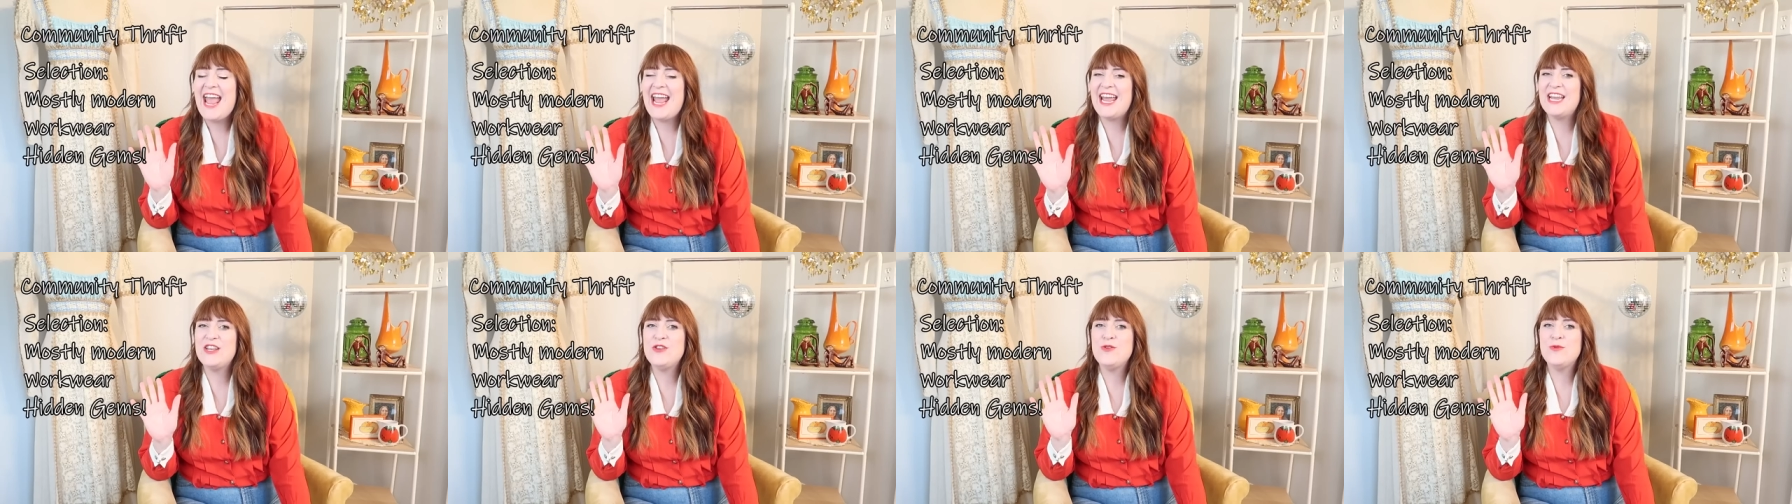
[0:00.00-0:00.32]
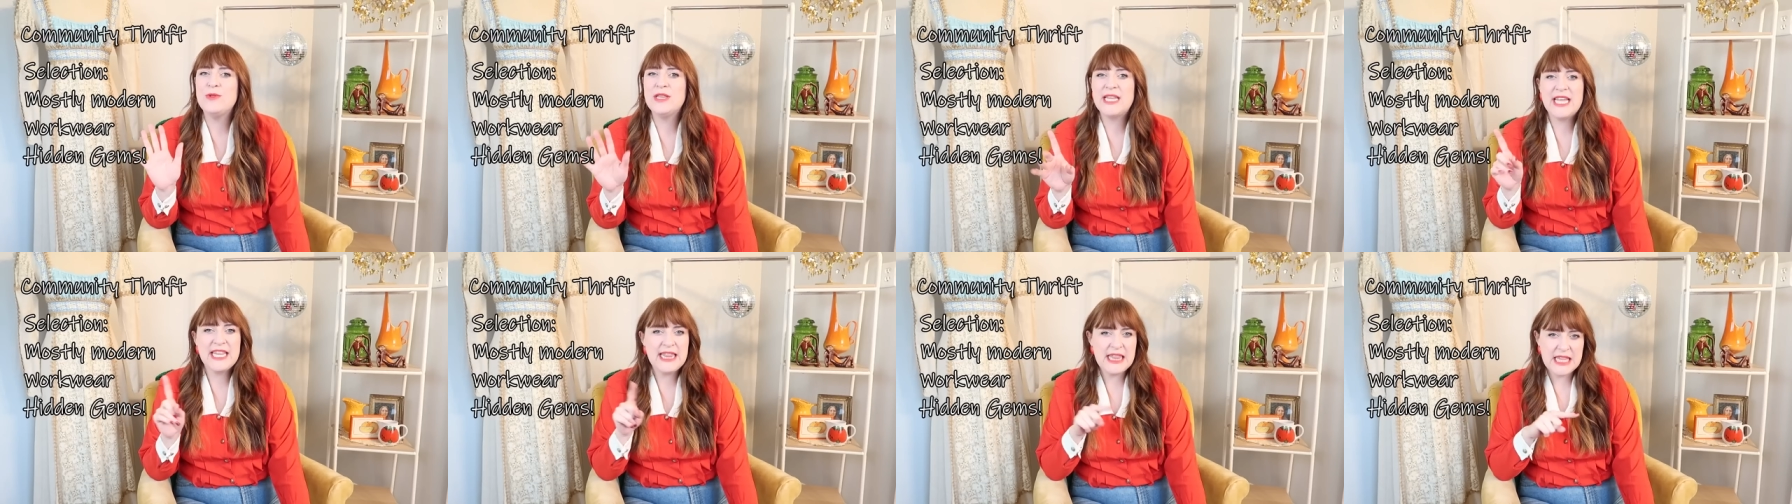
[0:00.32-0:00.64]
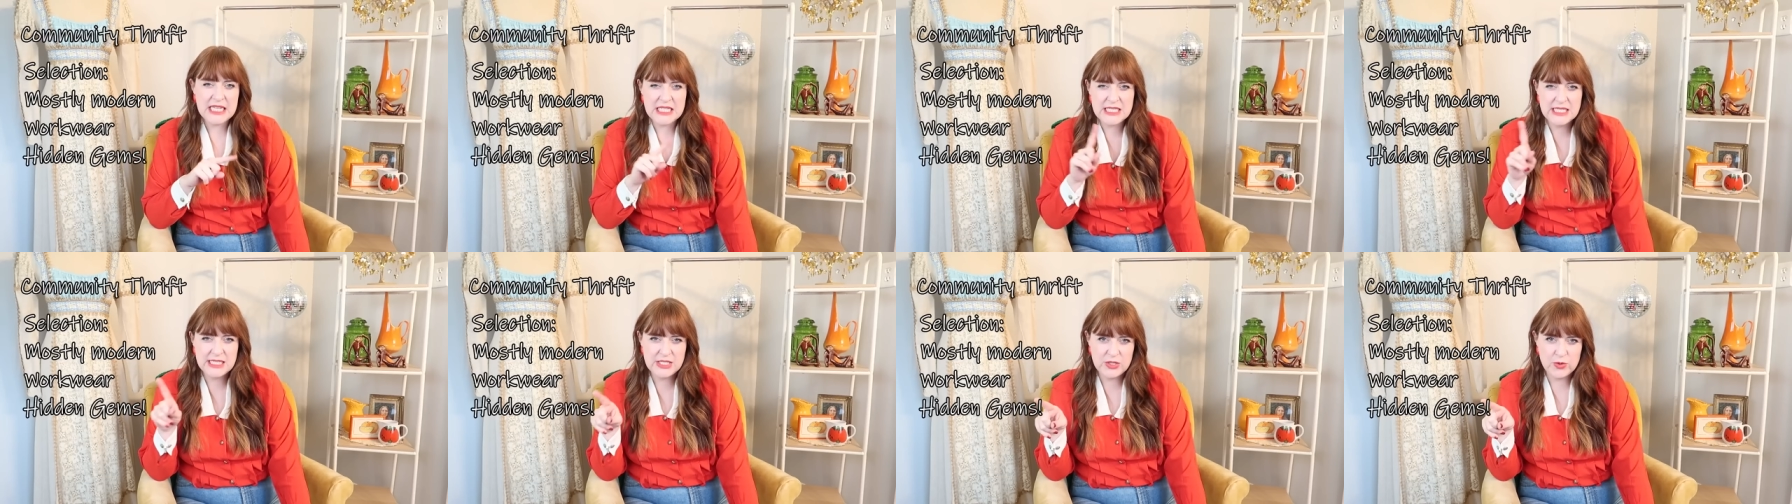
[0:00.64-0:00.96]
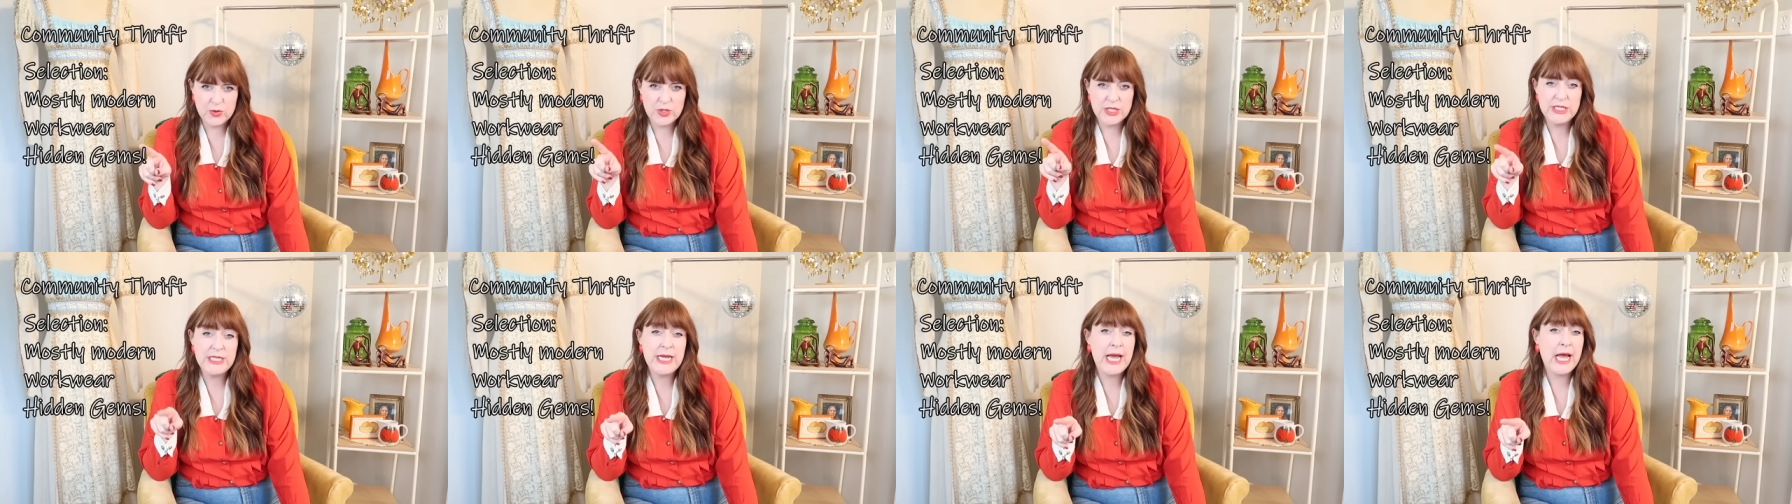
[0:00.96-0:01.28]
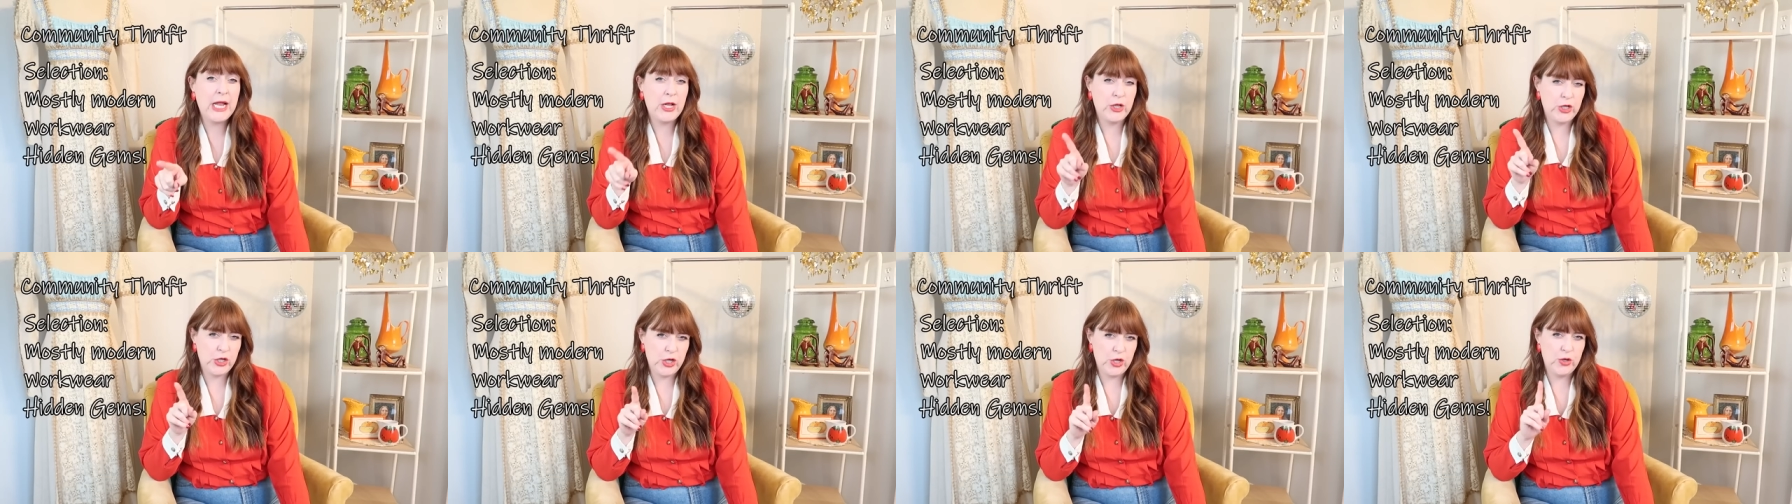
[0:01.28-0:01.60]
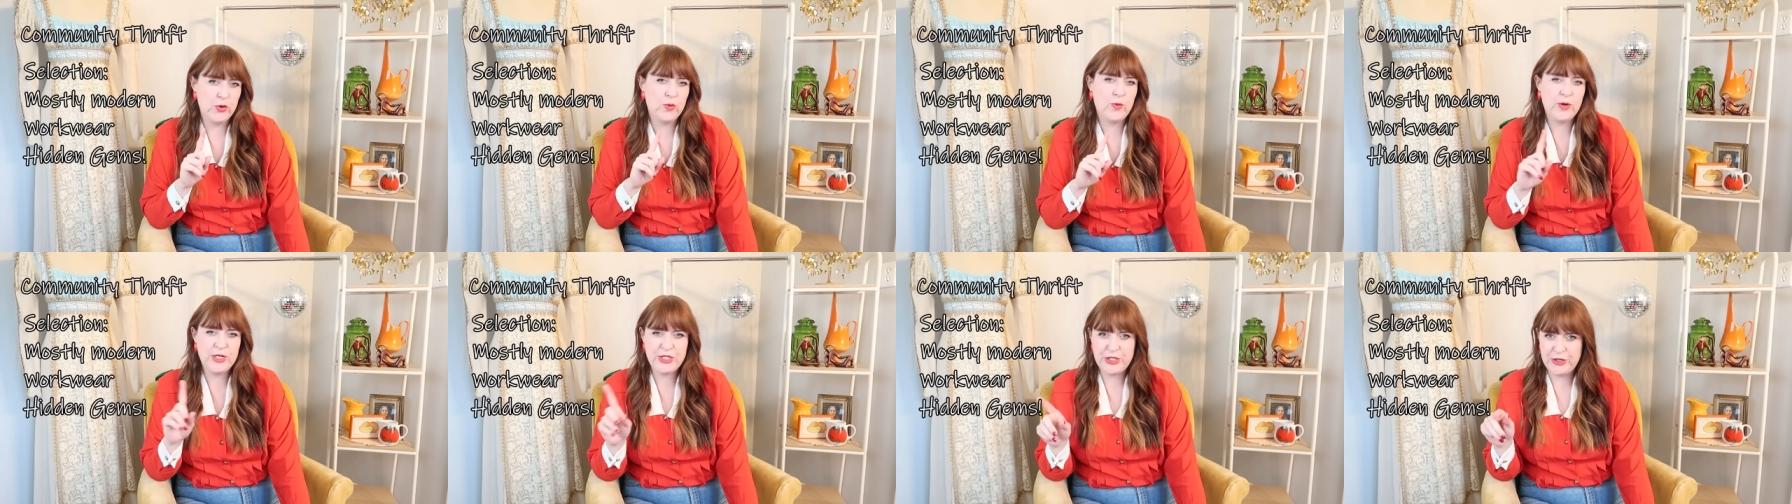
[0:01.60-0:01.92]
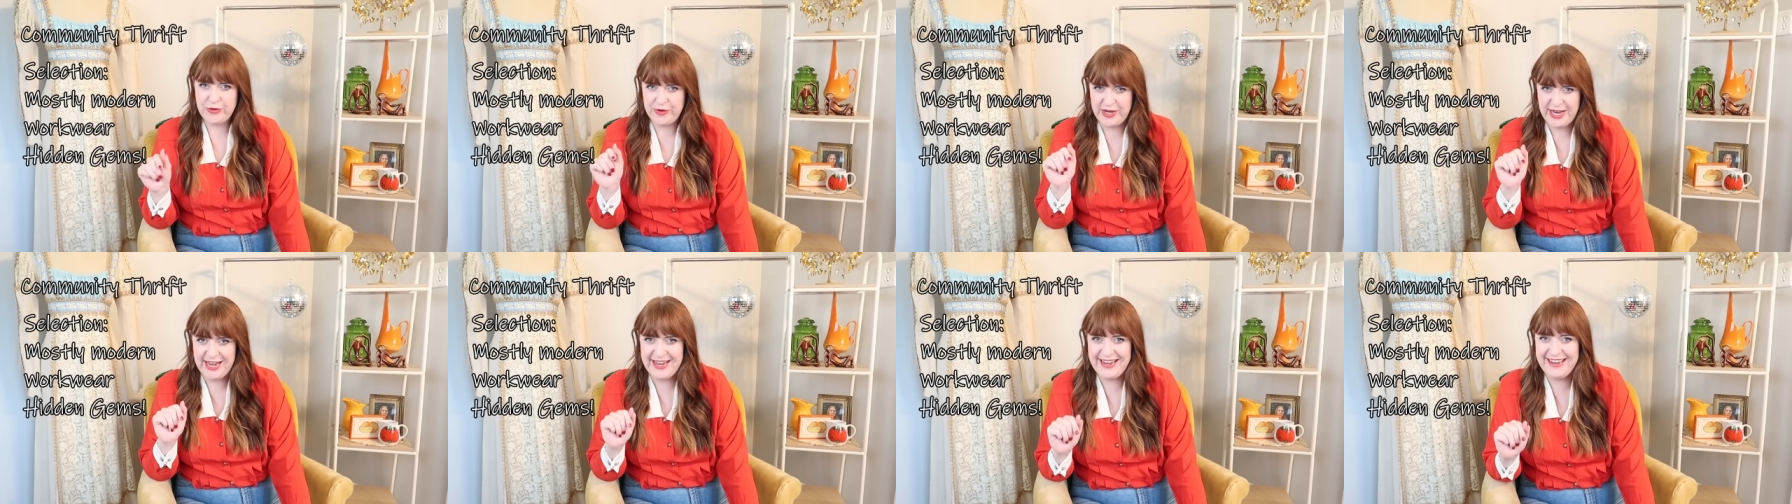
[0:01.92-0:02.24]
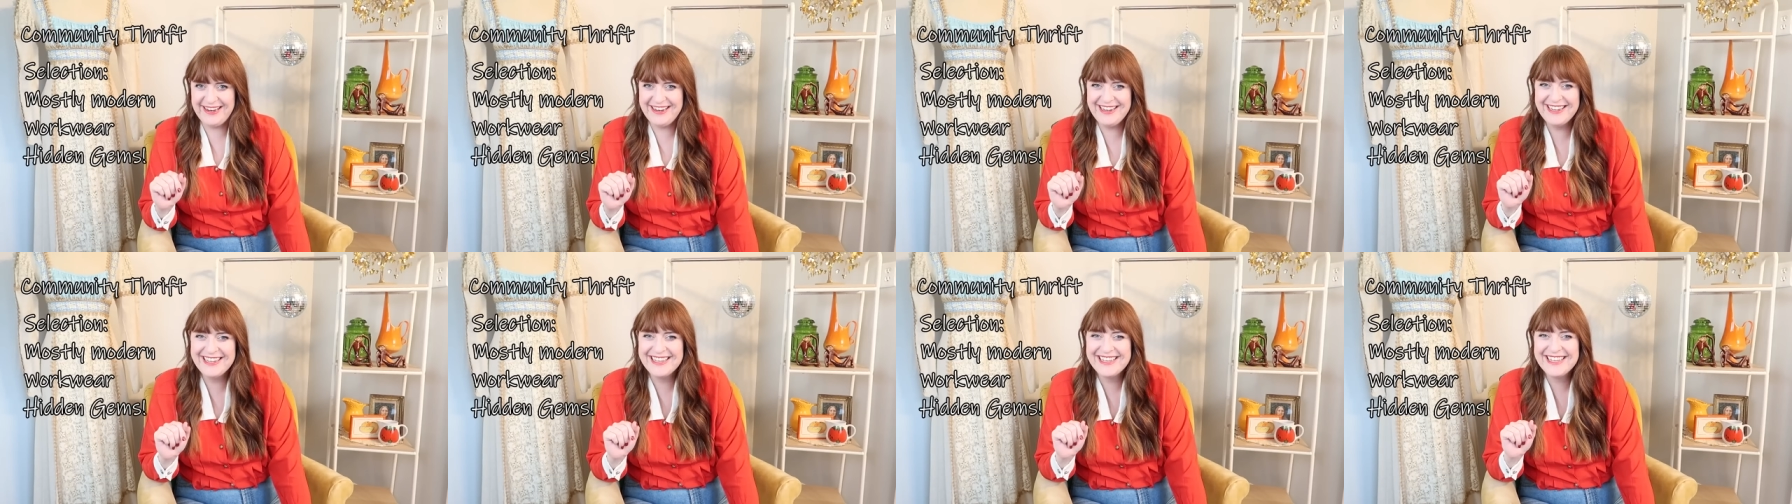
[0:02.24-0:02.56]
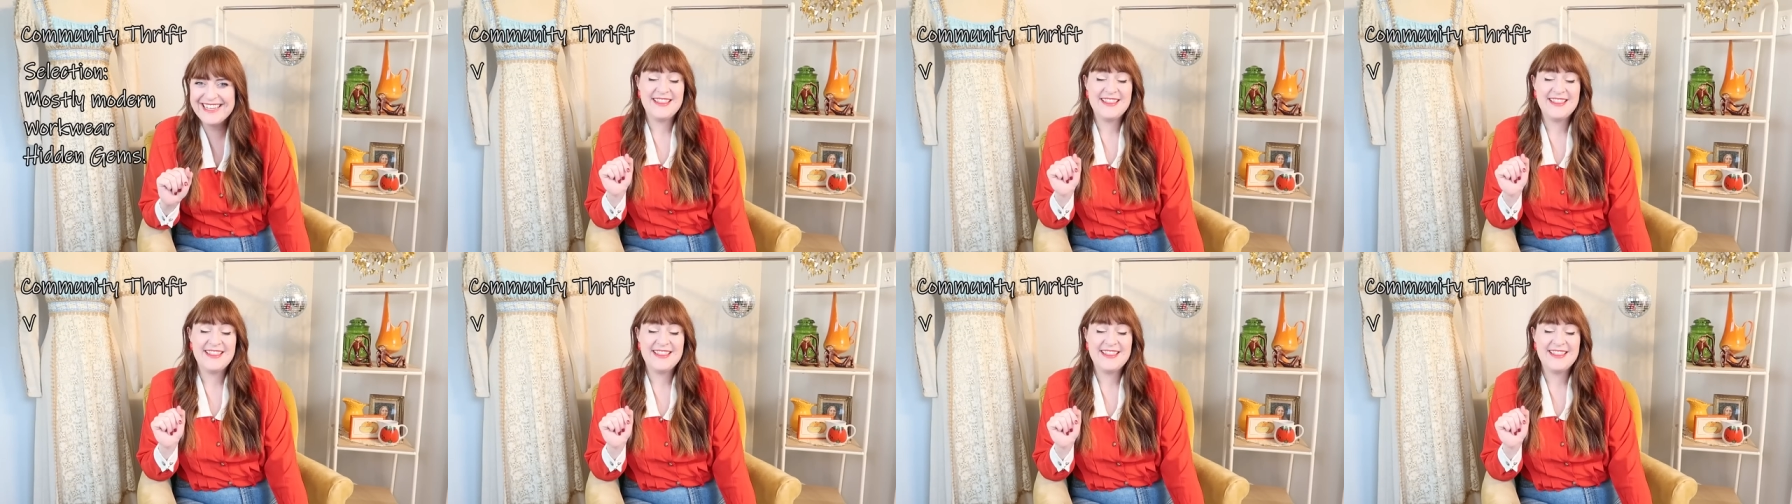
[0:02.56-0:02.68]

and you let this store tell you what you need.